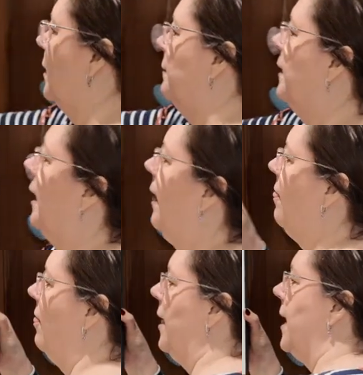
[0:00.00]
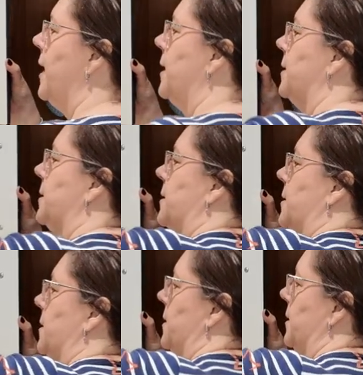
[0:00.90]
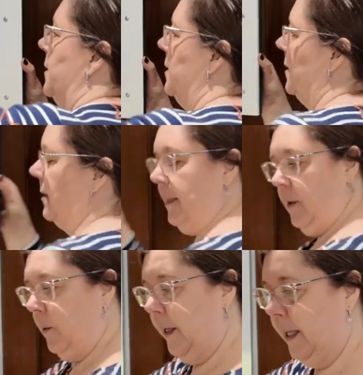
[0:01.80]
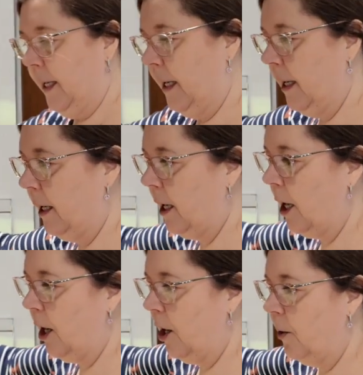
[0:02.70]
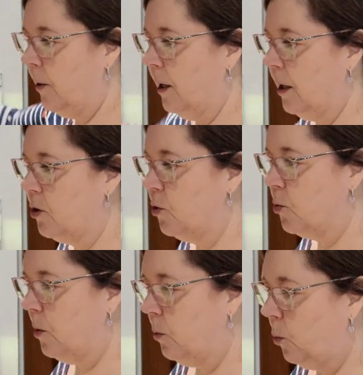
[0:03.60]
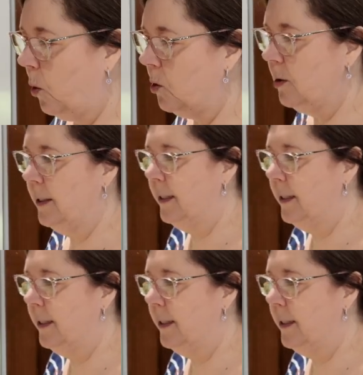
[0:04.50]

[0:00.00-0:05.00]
let me get that. There we go. And I just want 1